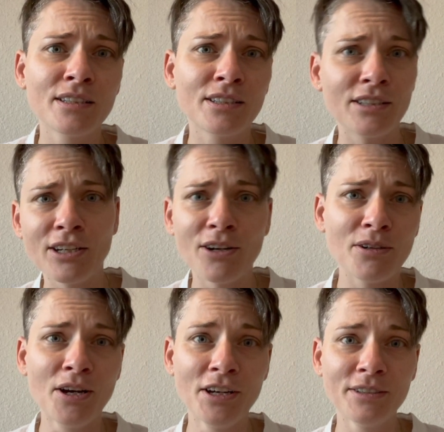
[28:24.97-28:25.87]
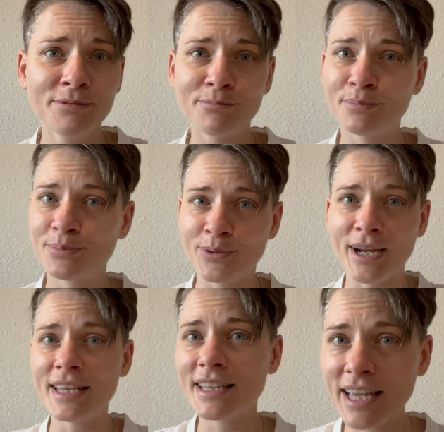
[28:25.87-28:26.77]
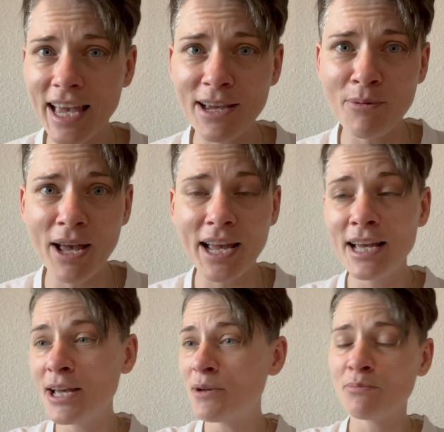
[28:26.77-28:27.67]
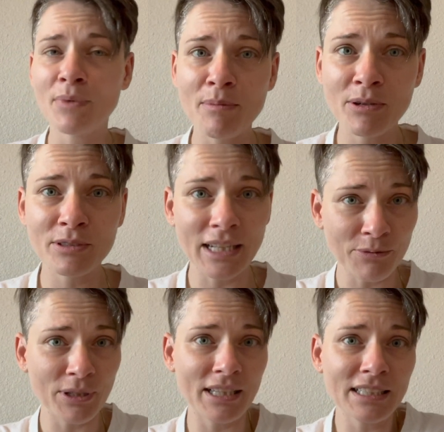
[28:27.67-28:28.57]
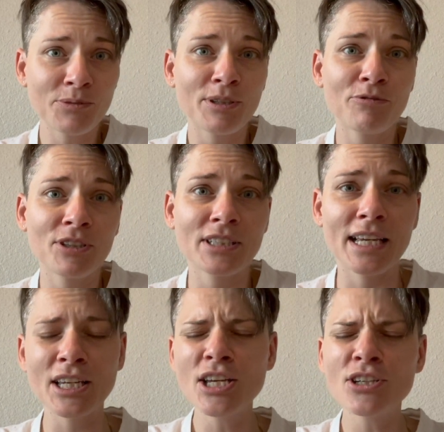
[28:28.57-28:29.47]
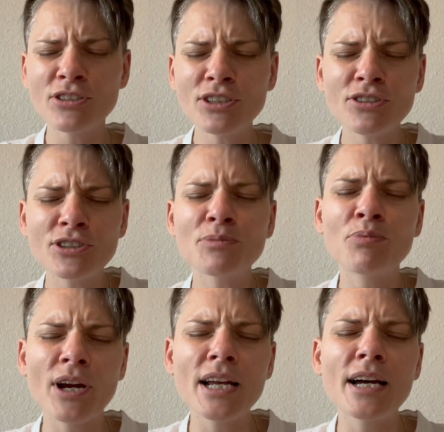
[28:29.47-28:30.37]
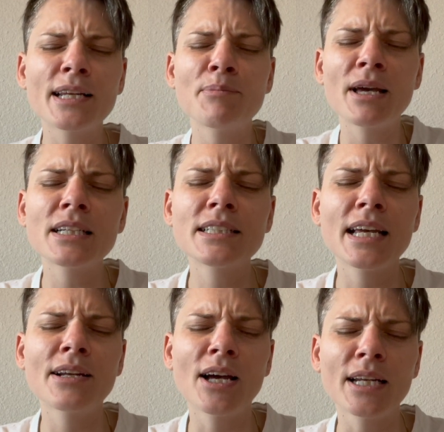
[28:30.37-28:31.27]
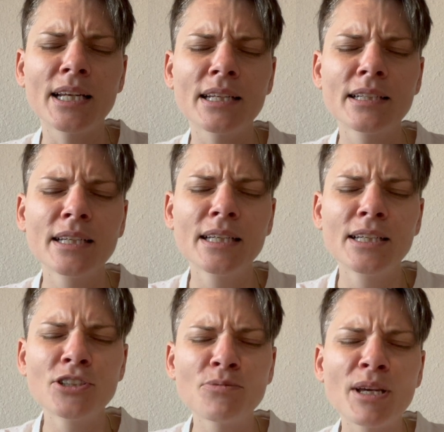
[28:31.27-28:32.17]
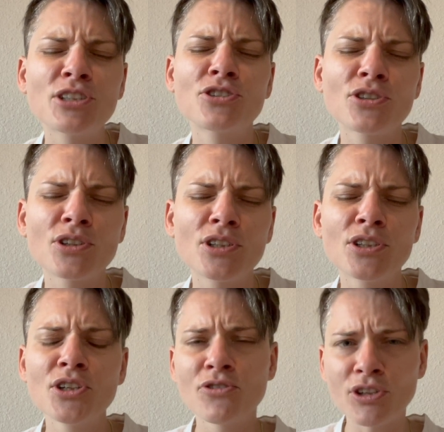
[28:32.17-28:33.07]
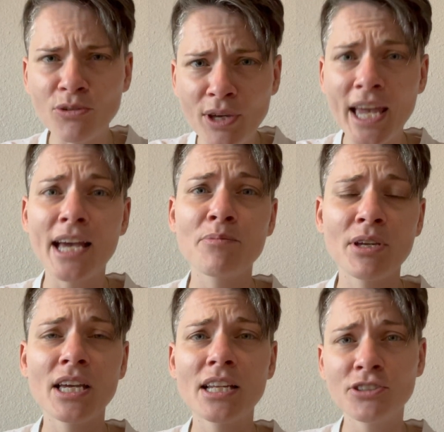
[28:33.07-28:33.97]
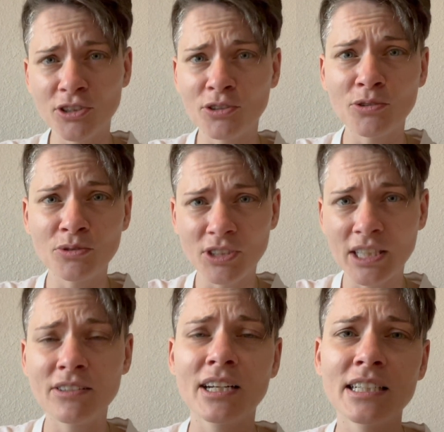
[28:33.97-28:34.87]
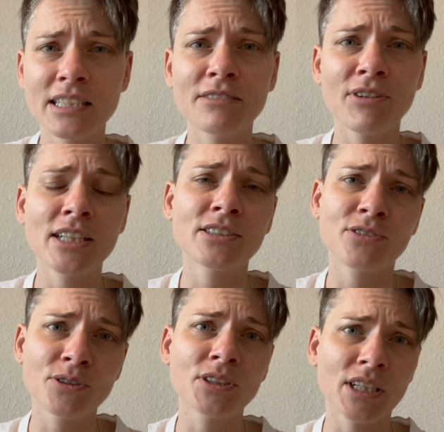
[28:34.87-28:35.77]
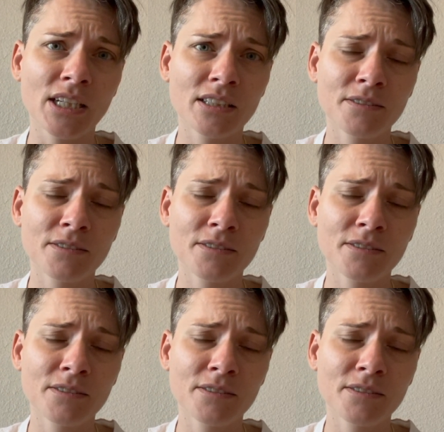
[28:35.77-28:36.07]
You know, pray the gay away. Maybe this is what it feels like. You need to just pray on it, meditate on it, to make sure that you can be into dick that identifies as girl dick.